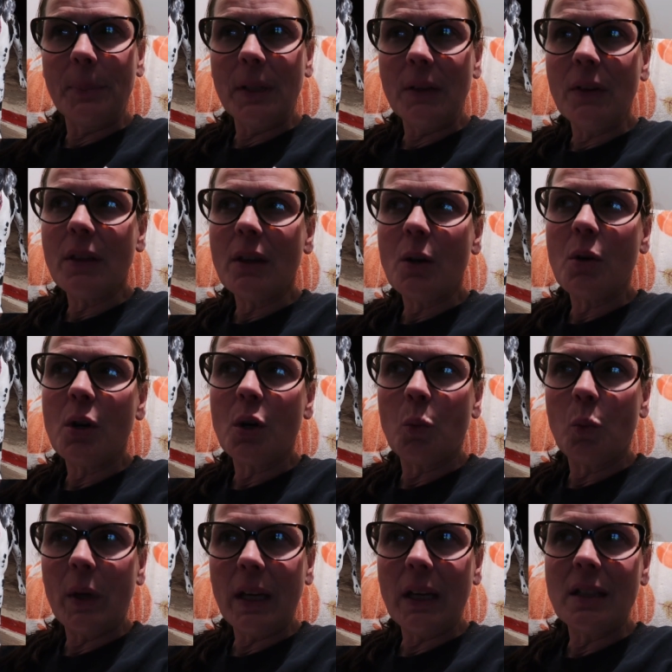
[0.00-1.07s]
even though her
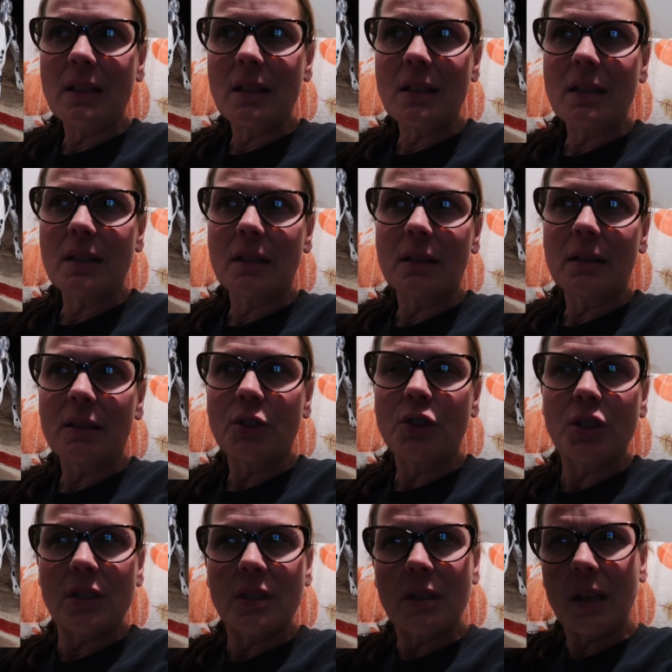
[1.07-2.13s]
weight doesn't,
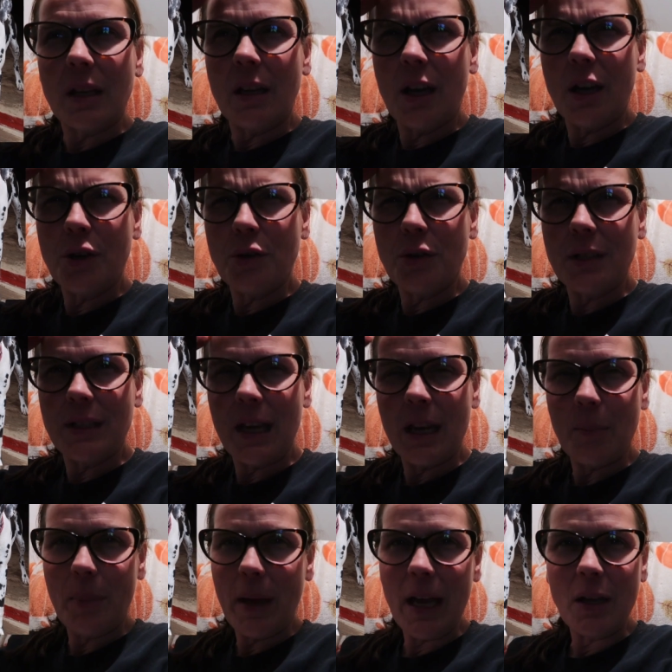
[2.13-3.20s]
she's like
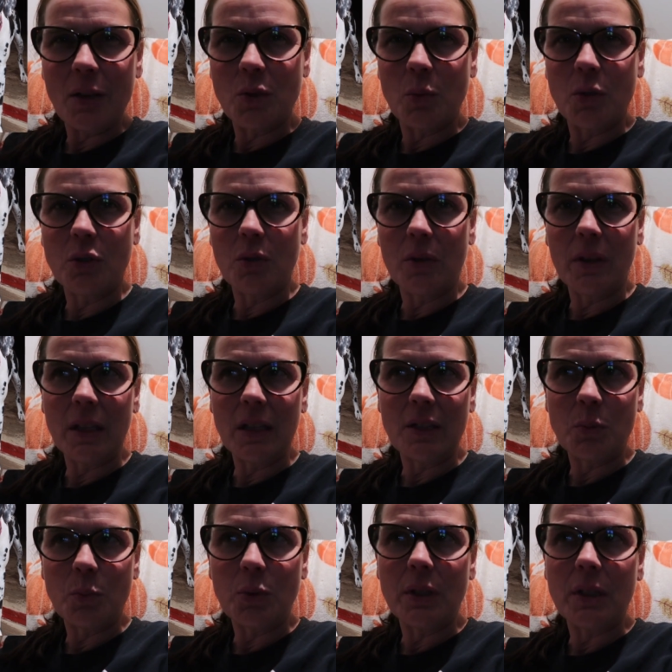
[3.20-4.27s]
110 pounds, which you think
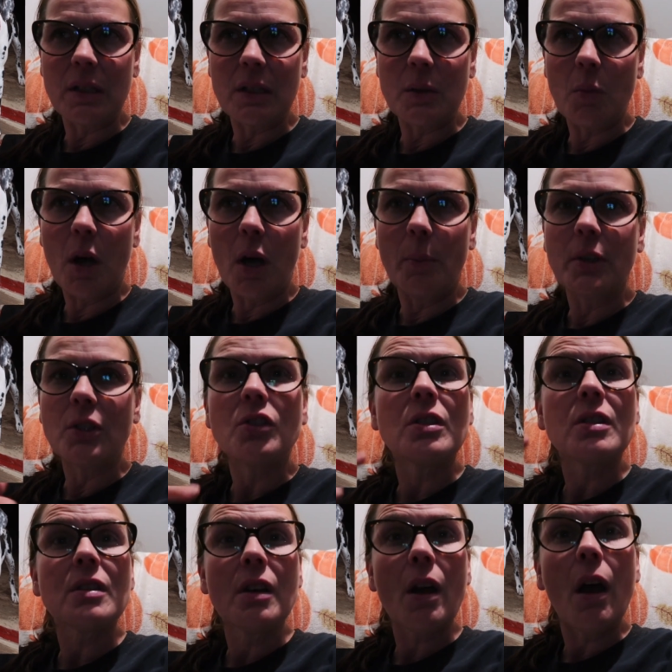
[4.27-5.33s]
is pretty small, but
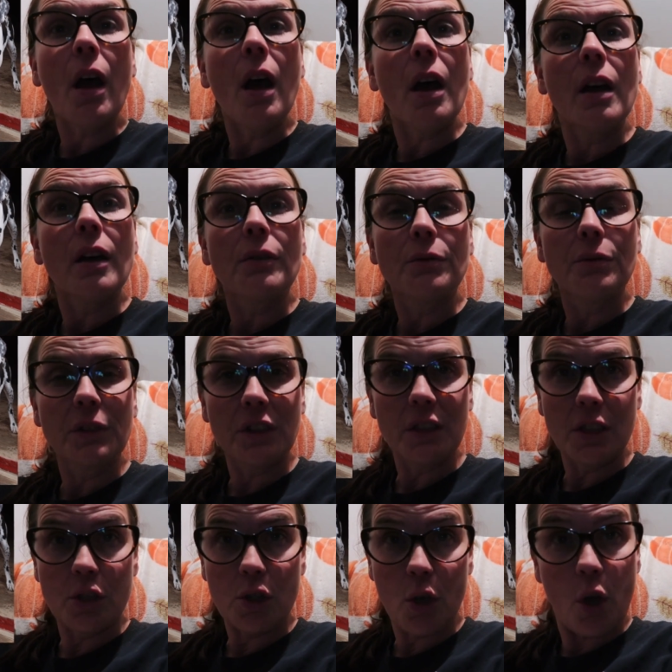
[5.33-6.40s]
she's not
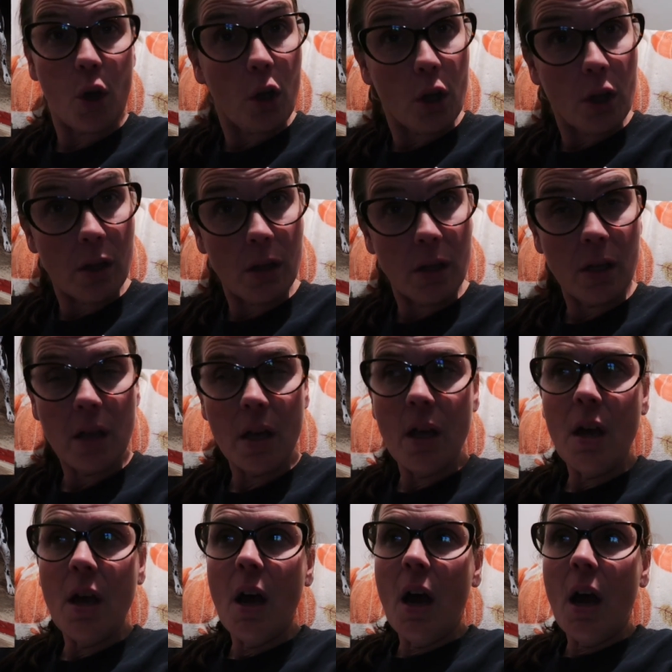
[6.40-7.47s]
really tall.
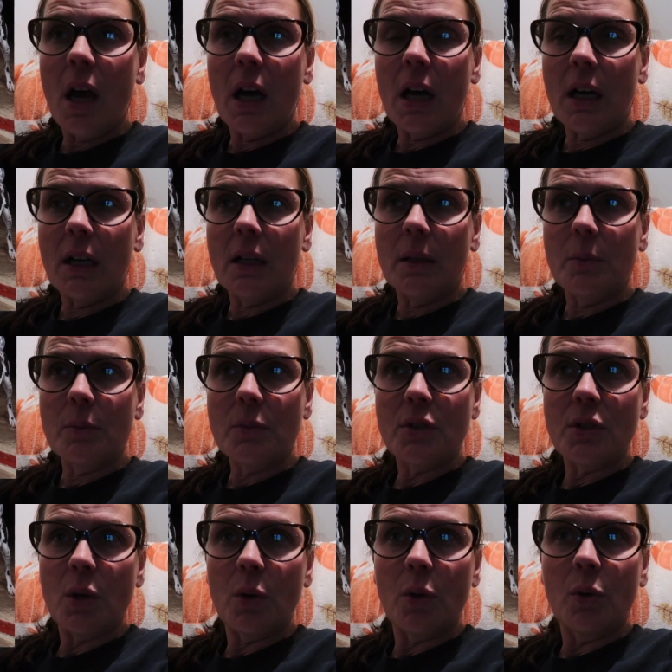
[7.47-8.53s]
Um,
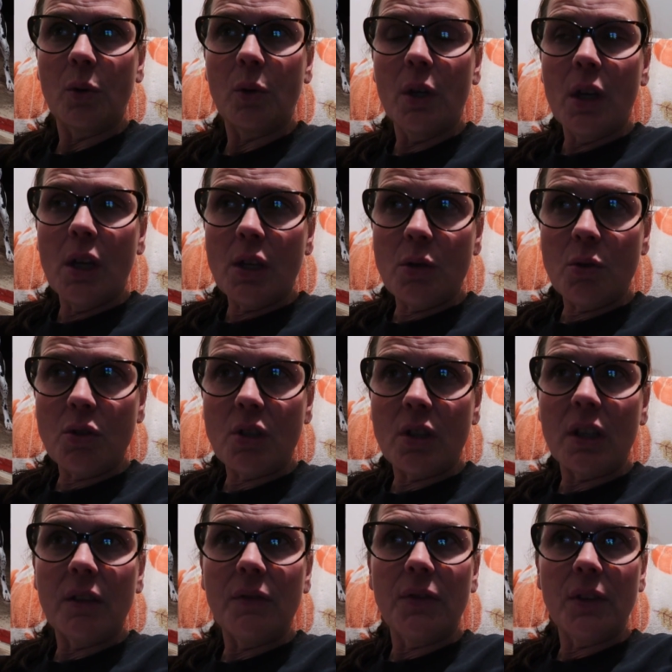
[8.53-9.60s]
so
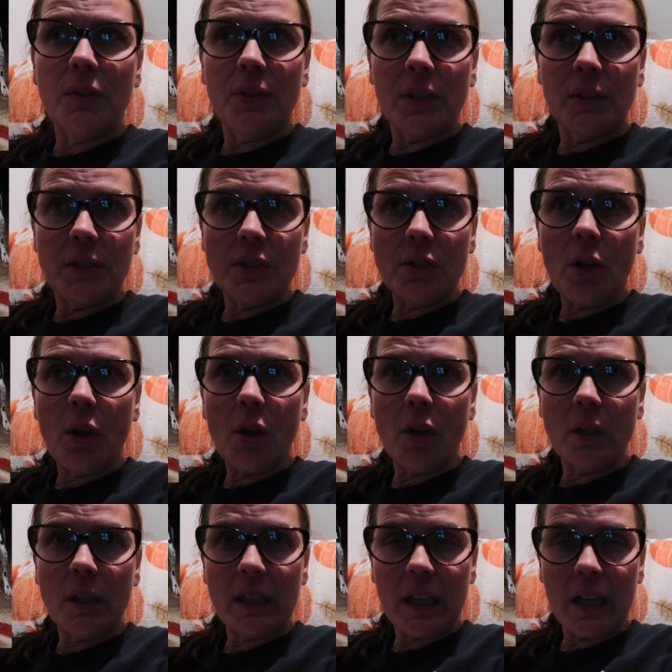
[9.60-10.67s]
usually if they're very
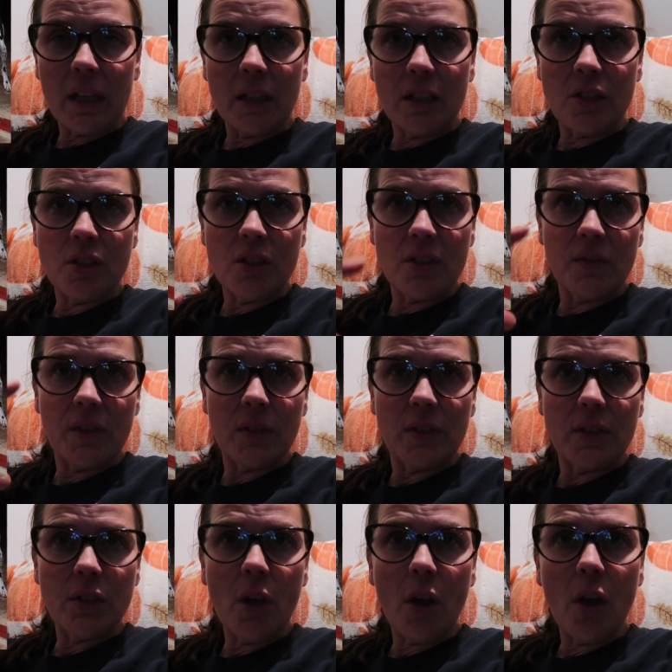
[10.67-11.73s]
tall, like Ellie, she's
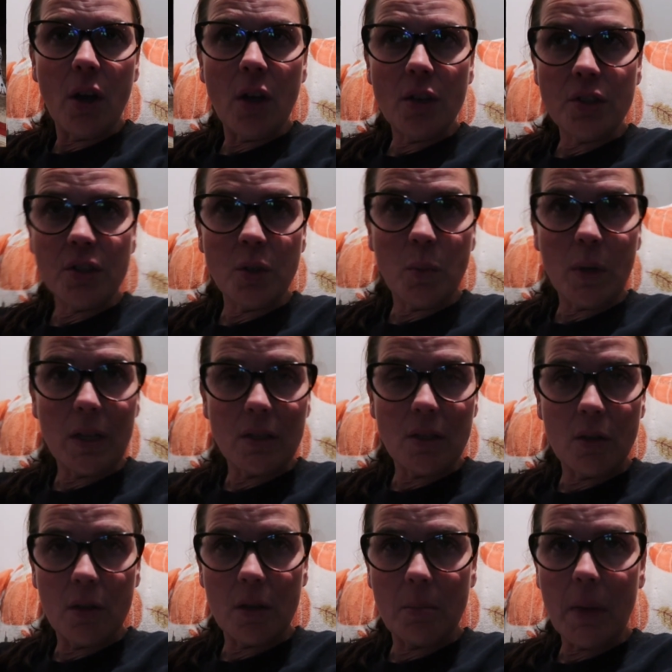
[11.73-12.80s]
very tall. She weighs
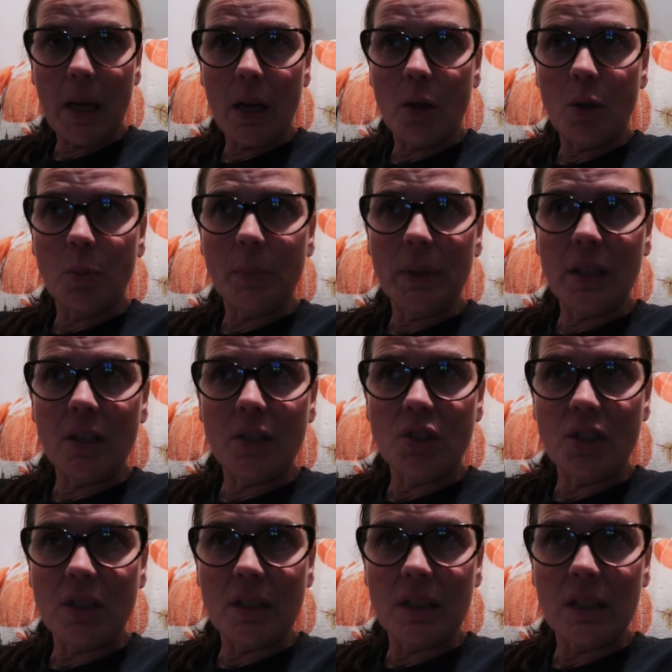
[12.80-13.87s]
a good amount because
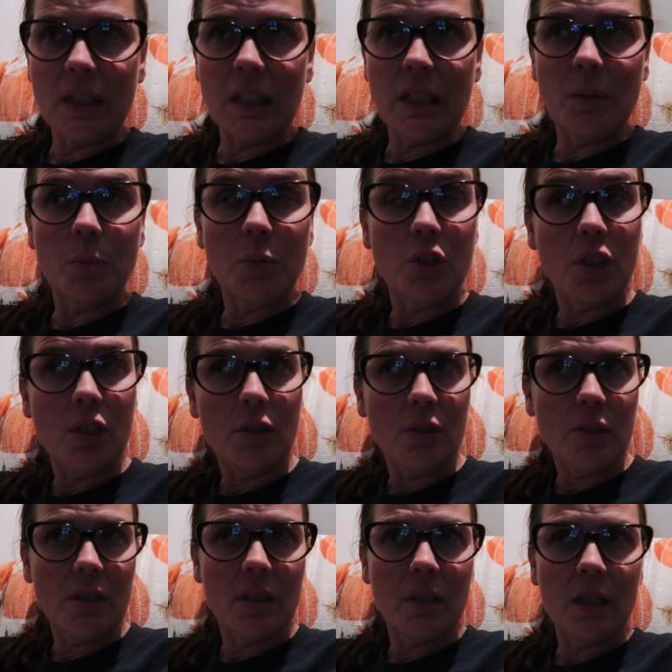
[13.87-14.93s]
she's lean. She
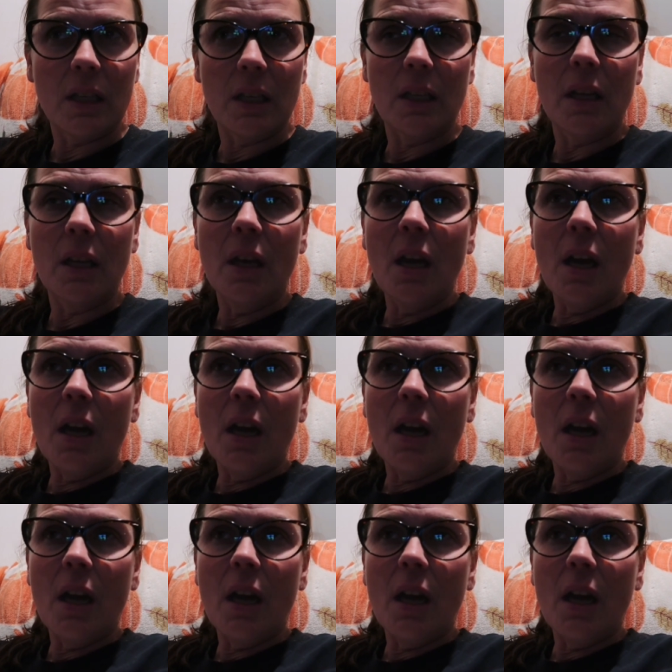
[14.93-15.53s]
looks lean.